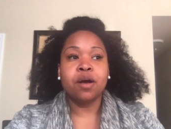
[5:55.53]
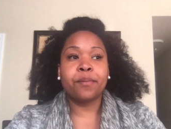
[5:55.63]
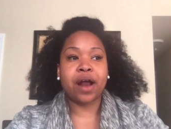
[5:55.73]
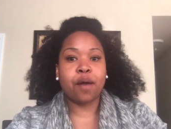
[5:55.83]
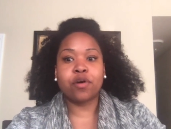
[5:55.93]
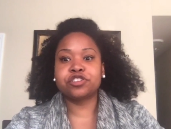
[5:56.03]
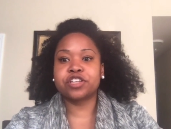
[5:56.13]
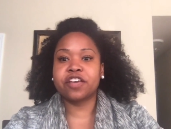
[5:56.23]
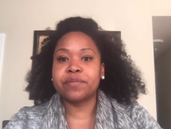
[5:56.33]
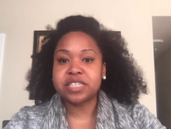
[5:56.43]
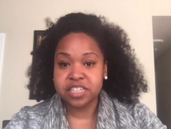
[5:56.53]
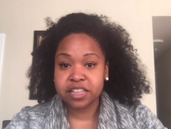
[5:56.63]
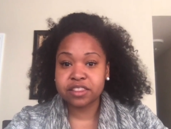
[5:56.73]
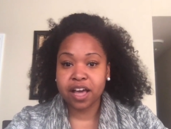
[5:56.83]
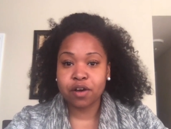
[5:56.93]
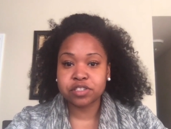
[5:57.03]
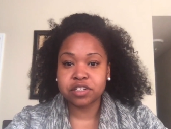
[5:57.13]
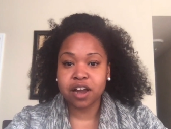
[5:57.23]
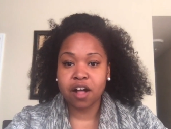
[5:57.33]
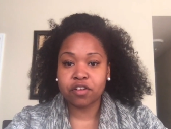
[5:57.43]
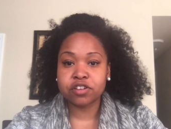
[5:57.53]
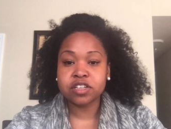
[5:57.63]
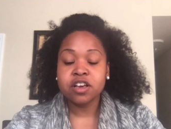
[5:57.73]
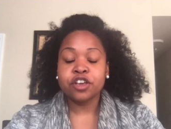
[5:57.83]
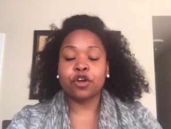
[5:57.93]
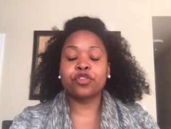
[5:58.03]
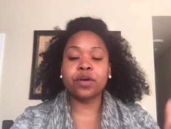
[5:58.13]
but I want you to give me $10,000.